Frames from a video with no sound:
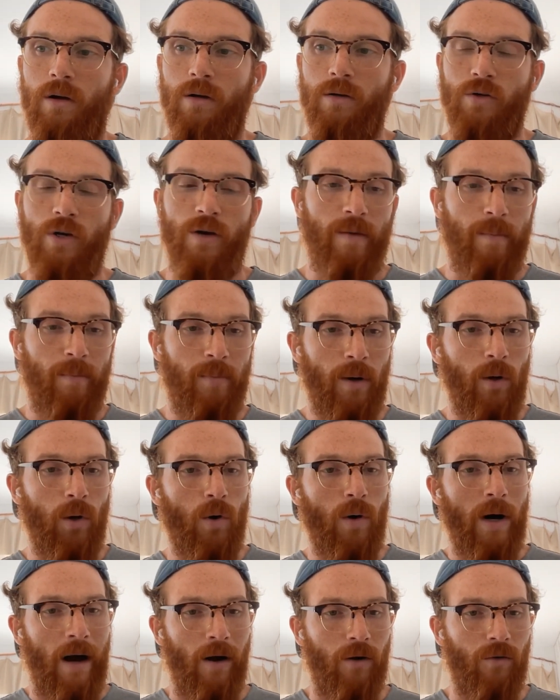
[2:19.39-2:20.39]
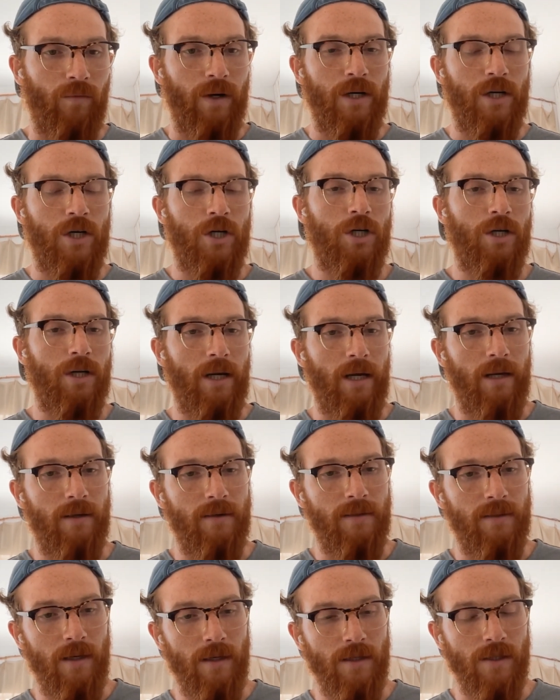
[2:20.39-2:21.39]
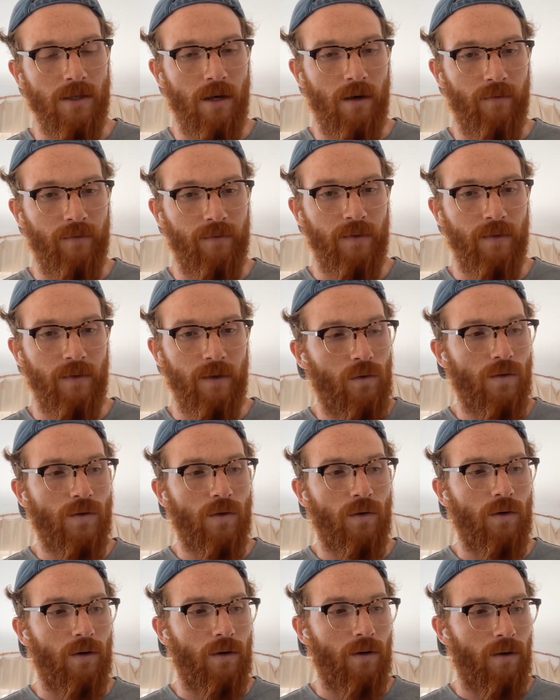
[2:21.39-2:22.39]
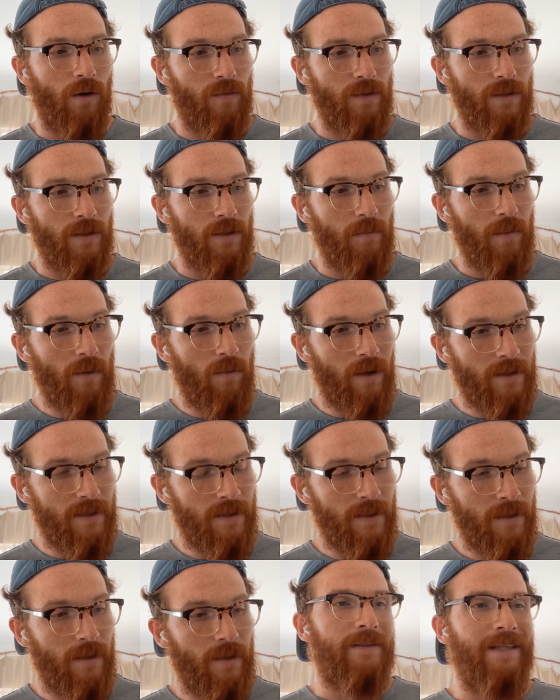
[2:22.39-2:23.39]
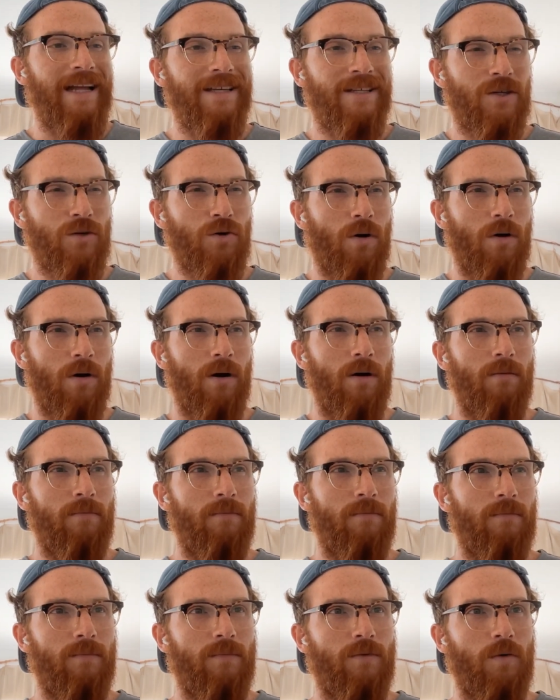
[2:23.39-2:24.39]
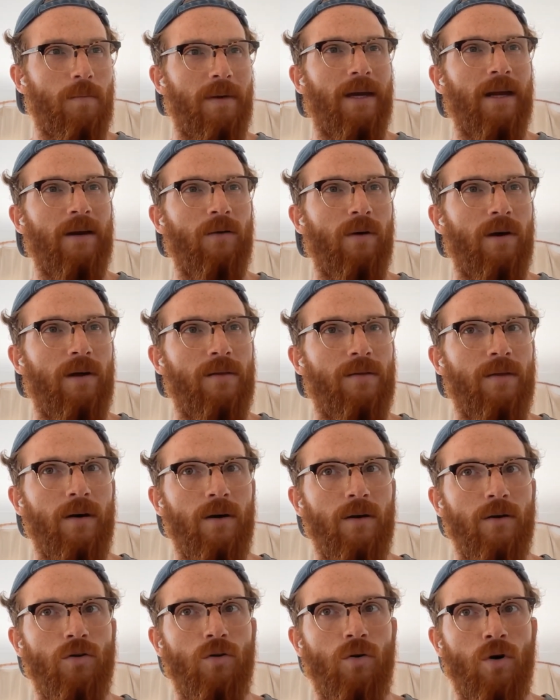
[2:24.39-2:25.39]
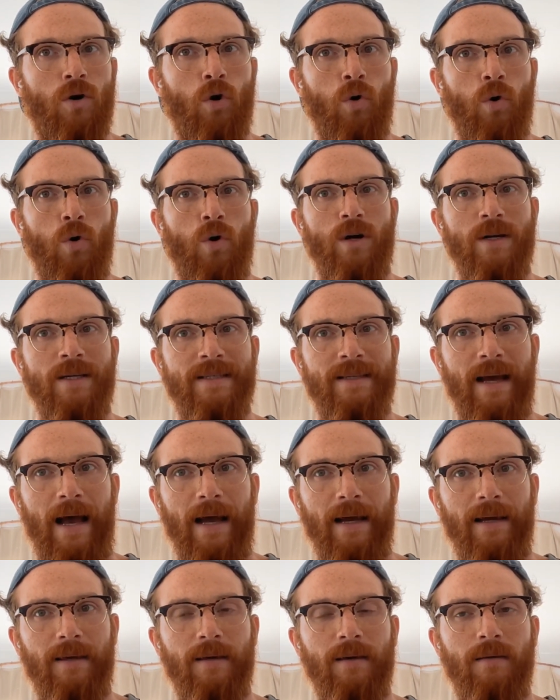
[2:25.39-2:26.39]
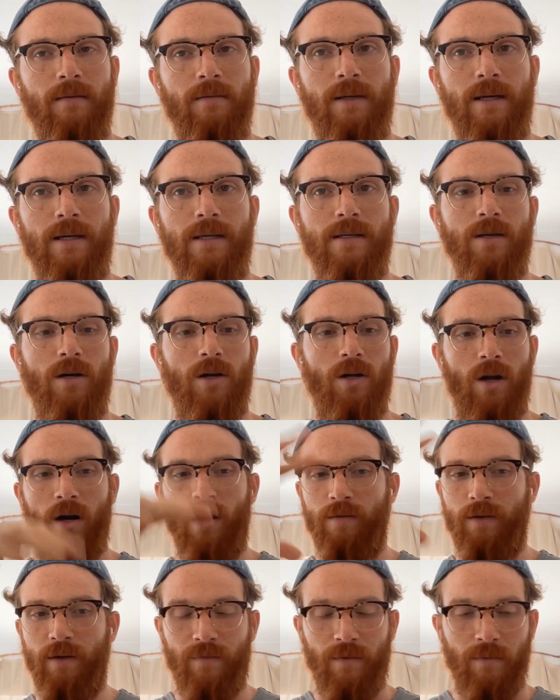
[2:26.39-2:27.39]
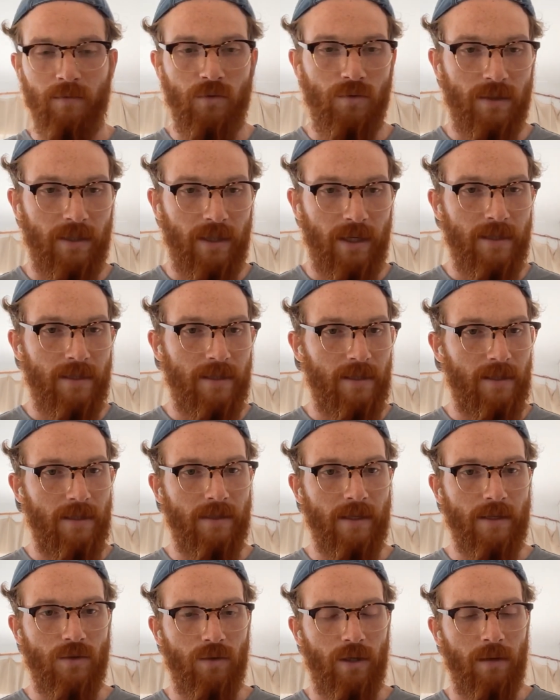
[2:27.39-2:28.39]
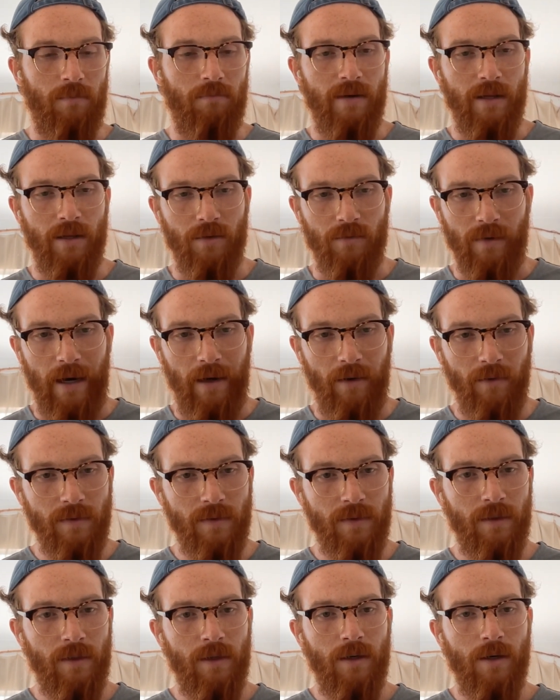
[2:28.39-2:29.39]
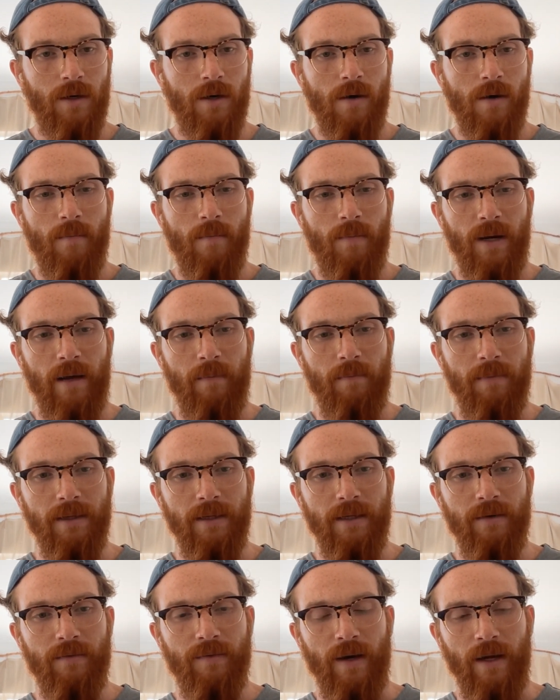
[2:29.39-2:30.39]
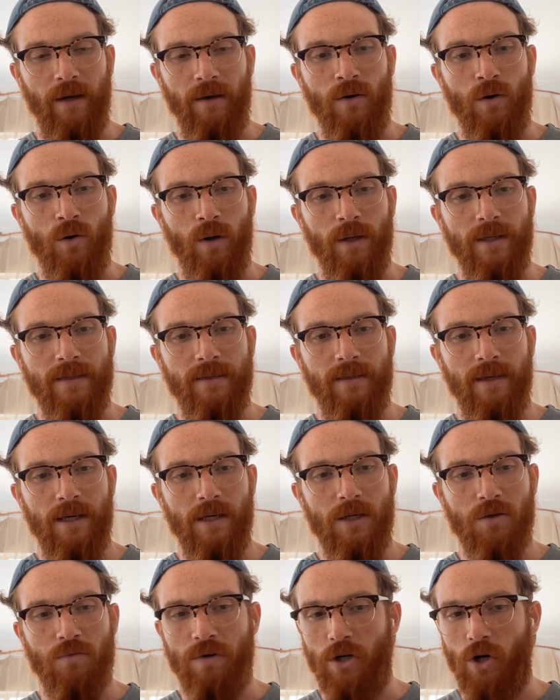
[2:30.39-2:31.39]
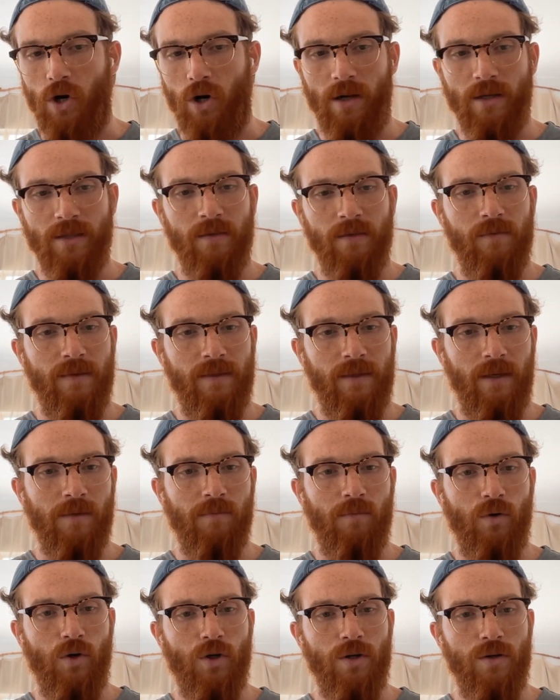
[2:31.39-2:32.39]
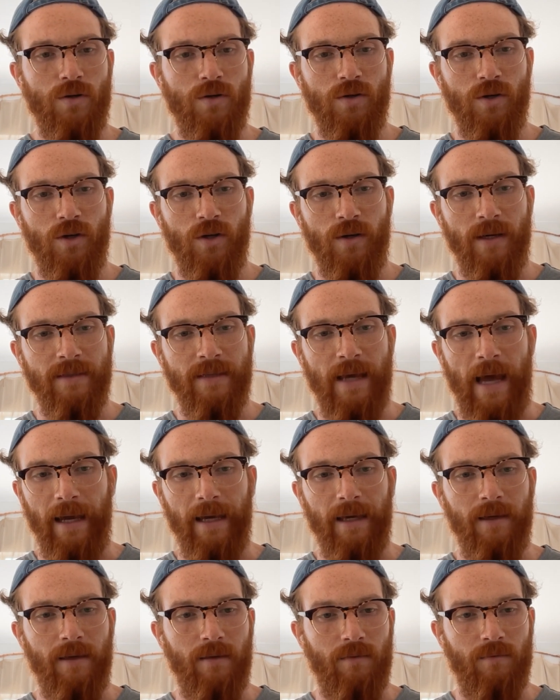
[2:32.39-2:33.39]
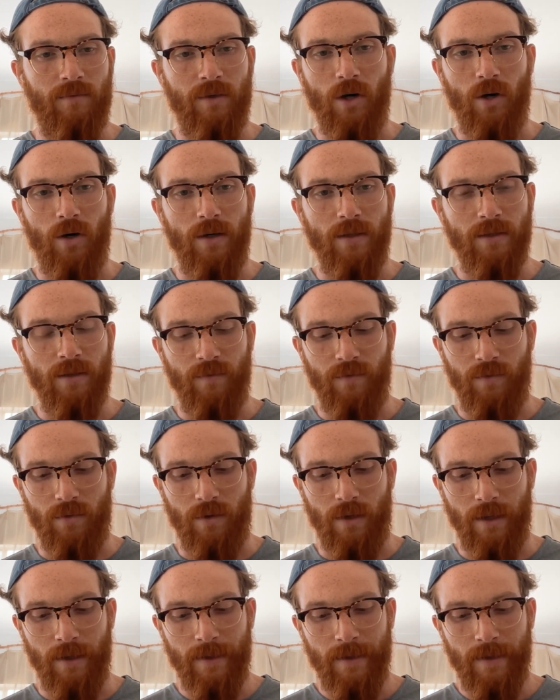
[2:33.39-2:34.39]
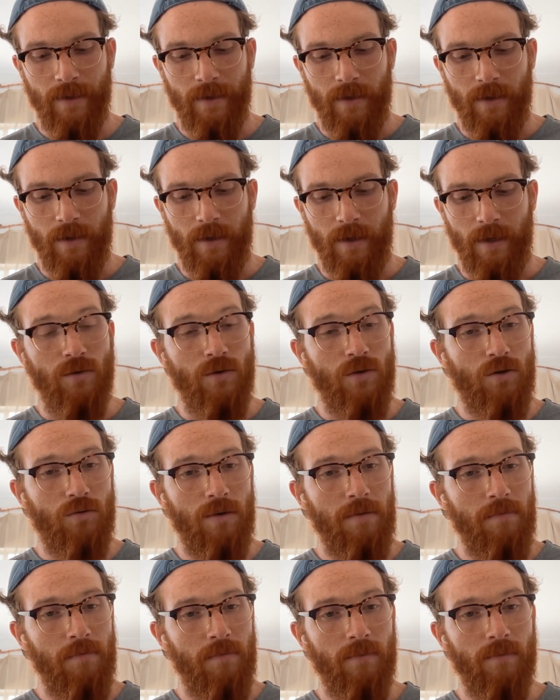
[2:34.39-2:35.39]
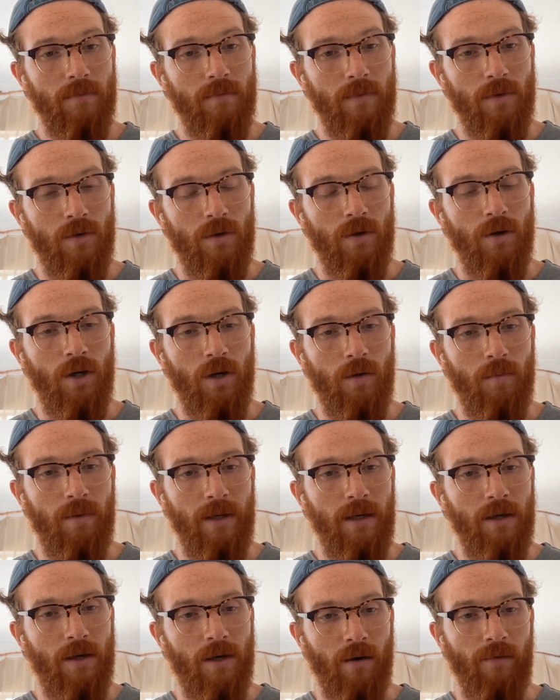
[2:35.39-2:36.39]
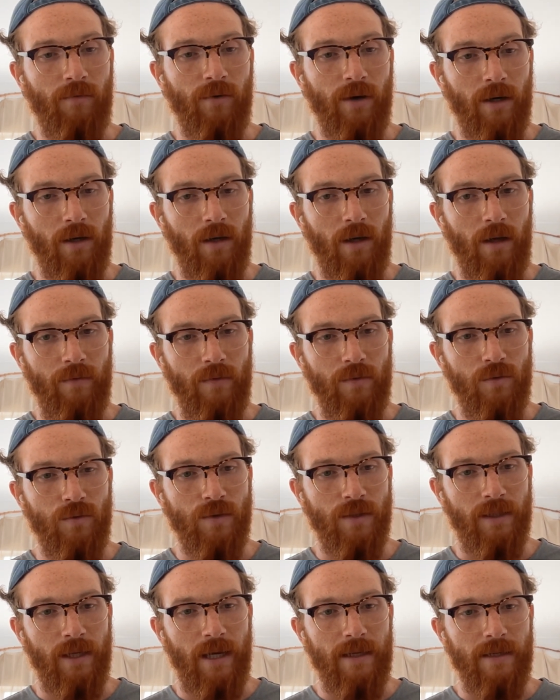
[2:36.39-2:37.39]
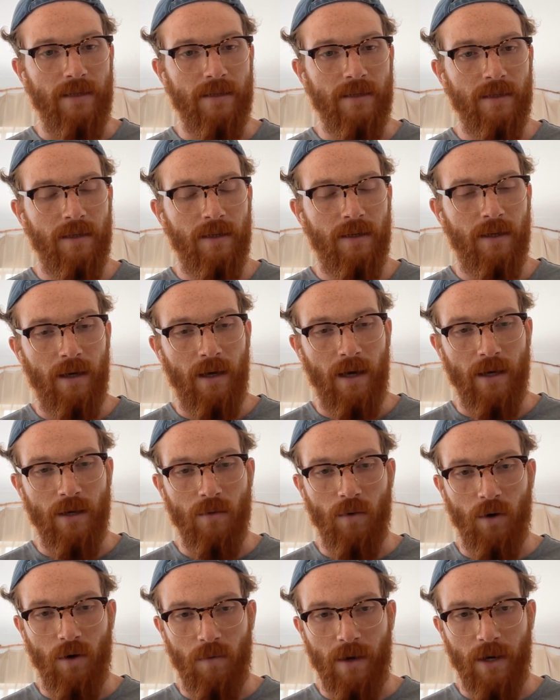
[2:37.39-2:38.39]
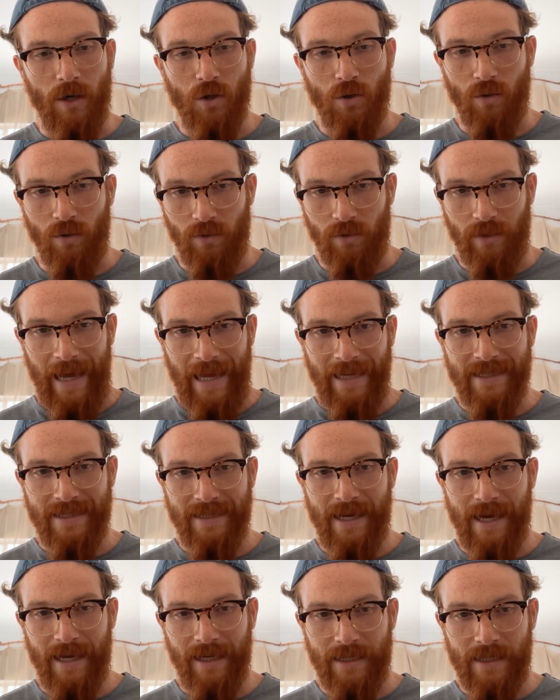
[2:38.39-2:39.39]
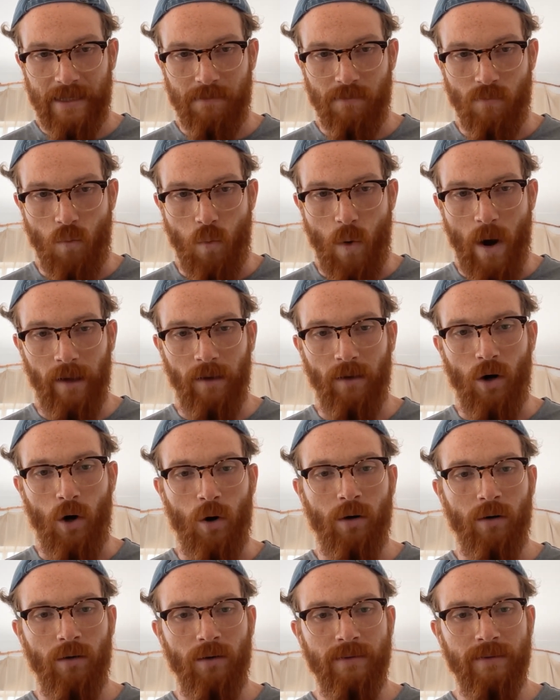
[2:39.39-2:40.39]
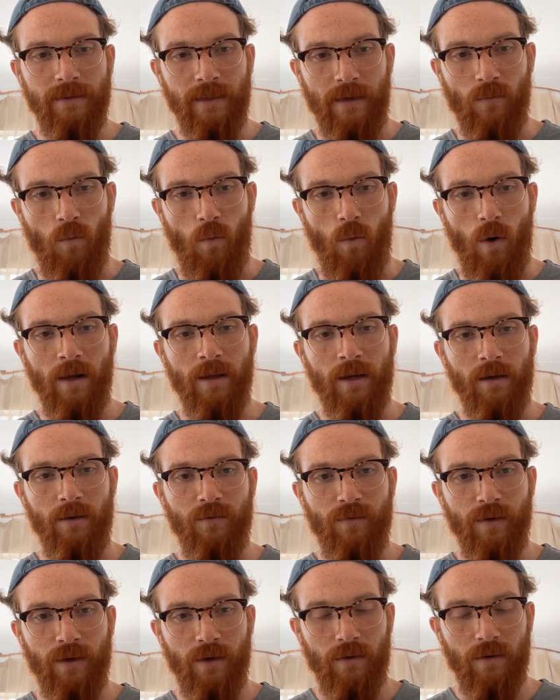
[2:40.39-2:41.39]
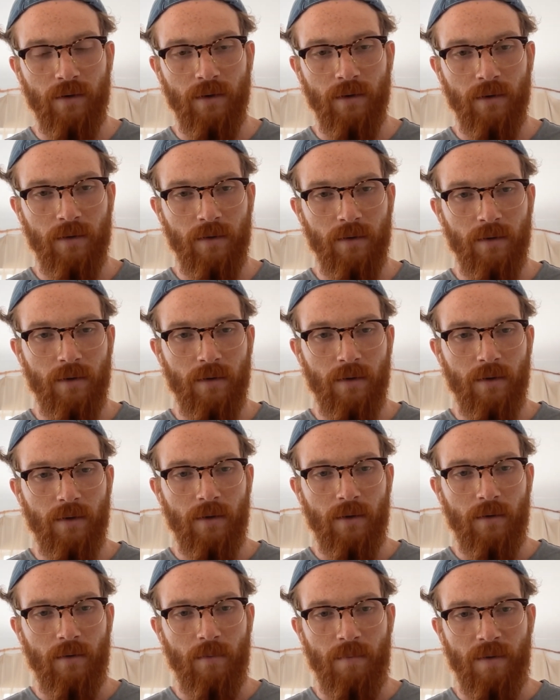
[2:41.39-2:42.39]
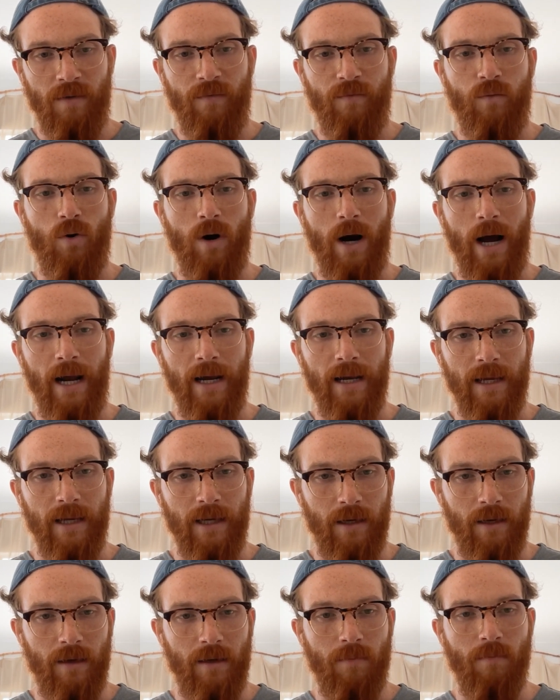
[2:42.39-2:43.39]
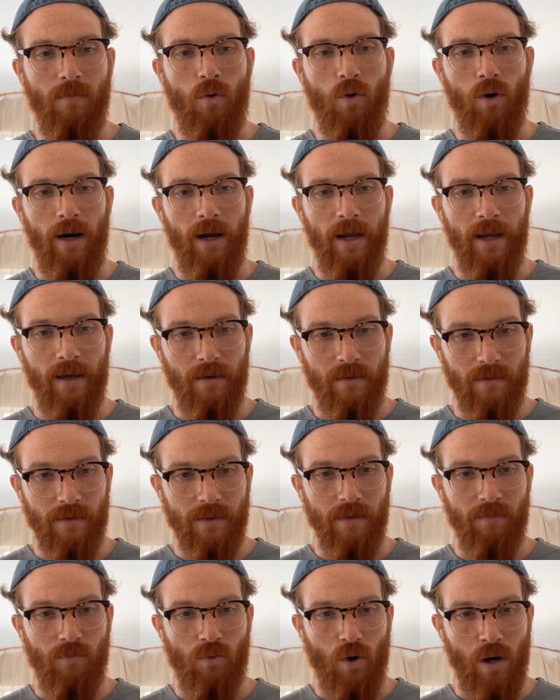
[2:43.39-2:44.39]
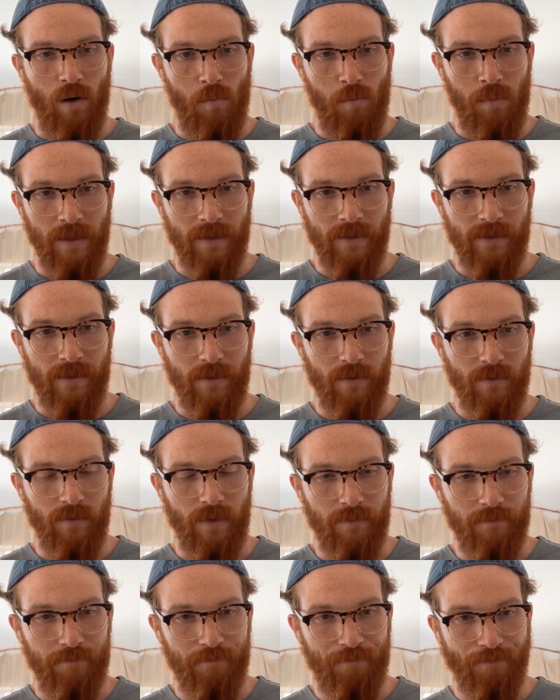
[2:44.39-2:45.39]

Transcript: You have Apollo, Outreach, and SalesLoft. Those are obviously the big ones. So that's to begin with, your core stack. There's a lot of different use cases that you can build around, but I believe at an early stage, regardless of the sales motions you're going to attack and regardless of your industry, you're going to be covering a lot of the use case, and you want to make sure that stack is well oiled and well configured before adding more layers and more complexity to it.